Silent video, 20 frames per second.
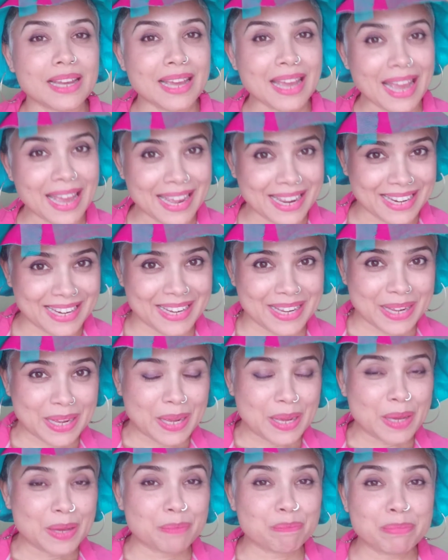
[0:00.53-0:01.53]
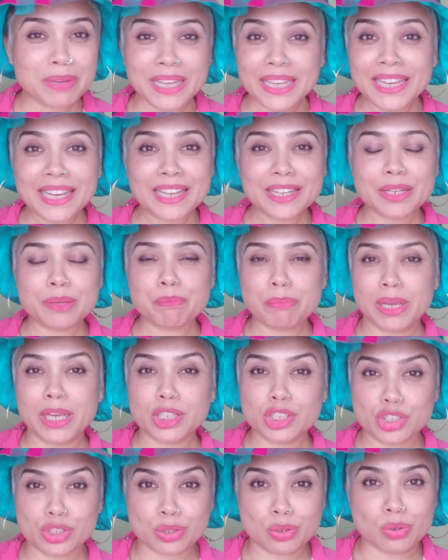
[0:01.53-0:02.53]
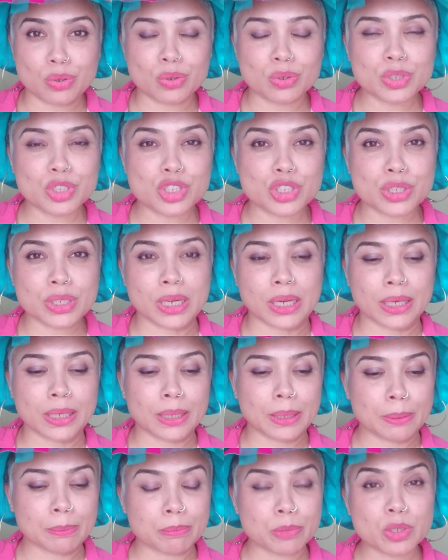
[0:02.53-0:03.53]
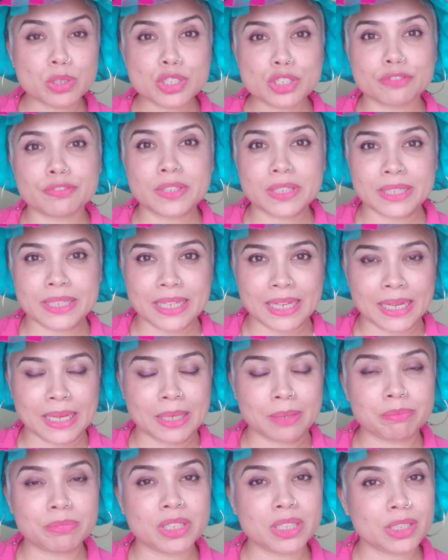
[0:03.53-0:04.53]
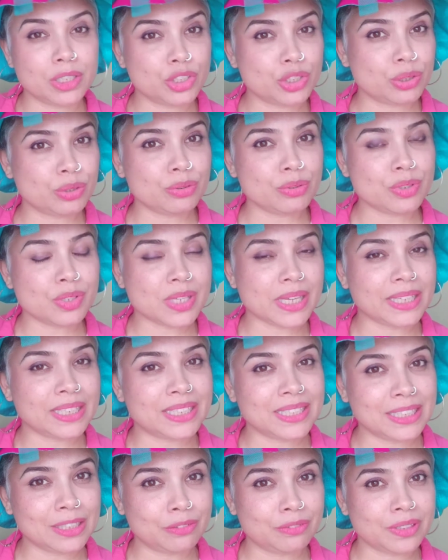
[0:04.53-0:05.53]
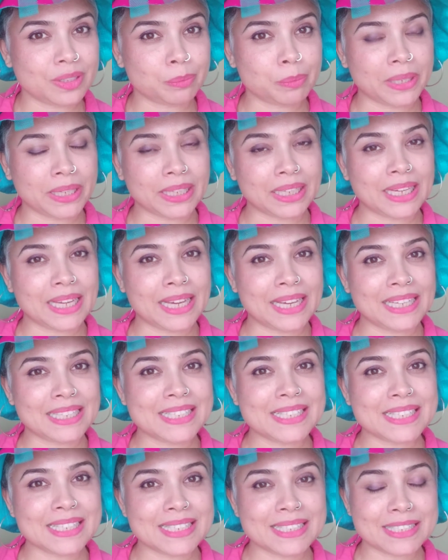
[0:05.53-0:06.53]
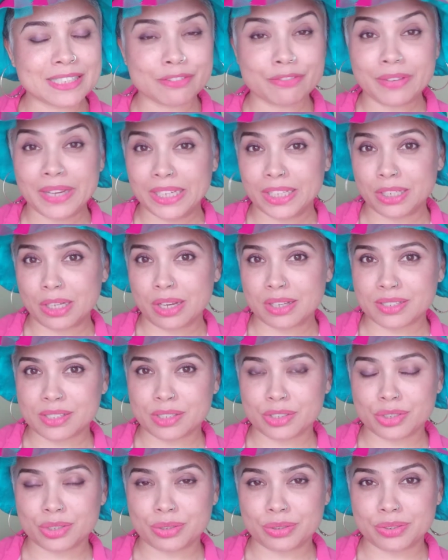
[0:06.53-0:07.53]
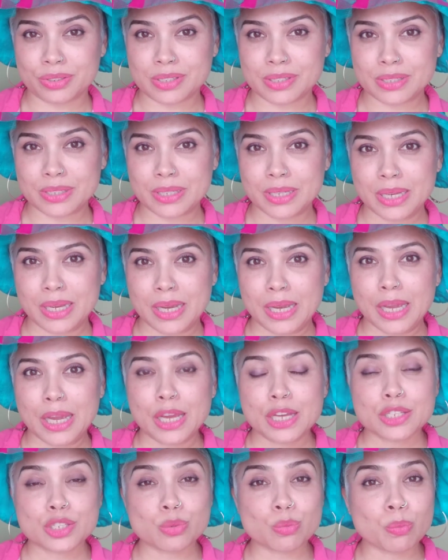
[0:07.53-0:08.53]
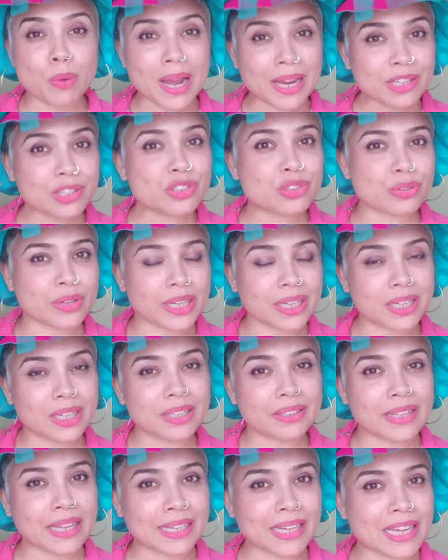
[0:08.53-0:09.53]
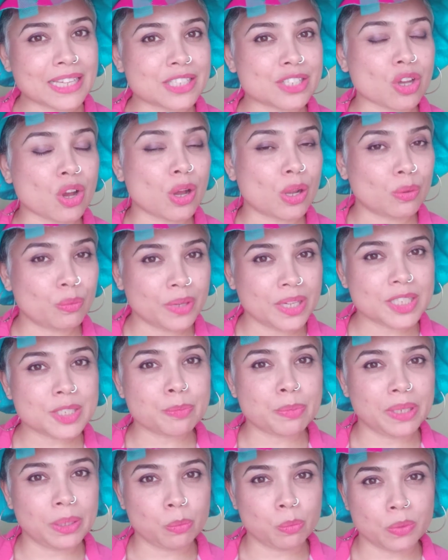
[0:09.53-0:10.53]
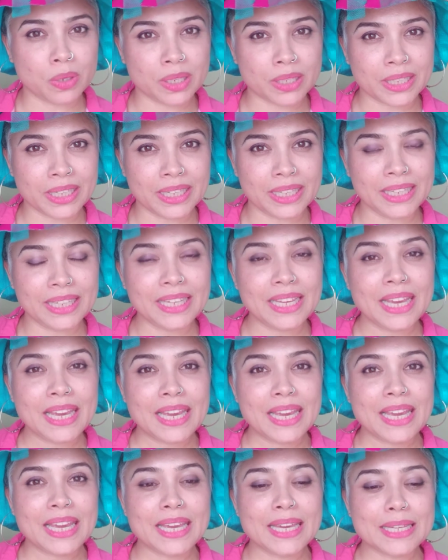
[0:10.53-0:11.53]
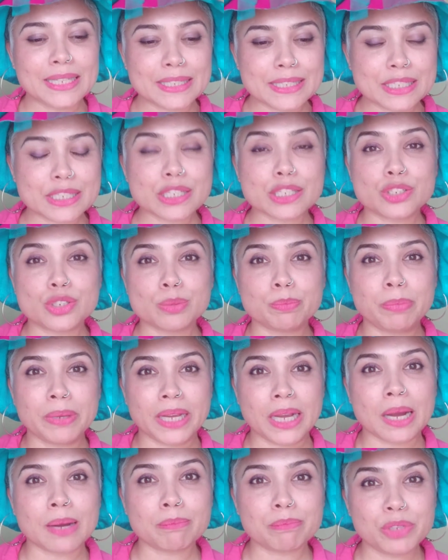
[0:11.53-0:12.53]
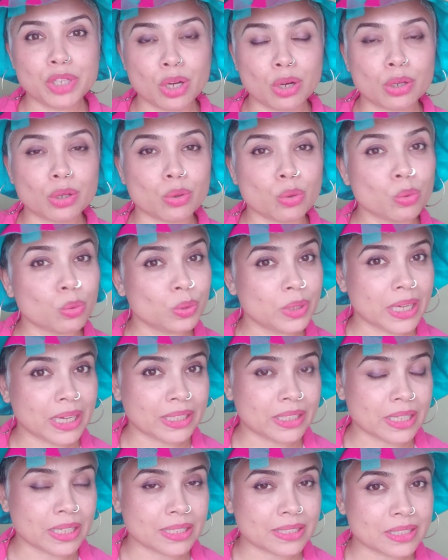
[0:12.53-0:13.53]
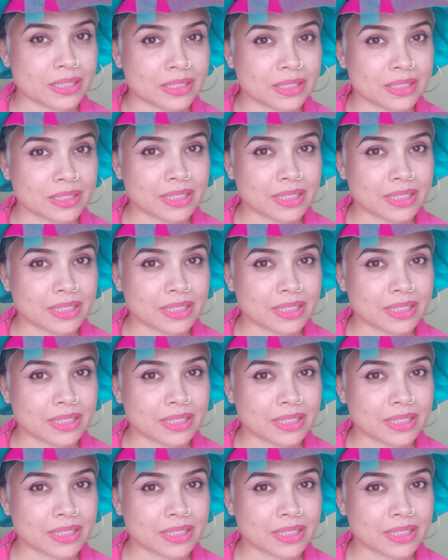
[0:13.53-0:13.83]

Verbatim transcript: Hi. Being an image coach, uh, most of the time the issues I deal with my clients is the weight loss issues. So one trick that has always been working is to become your own adult.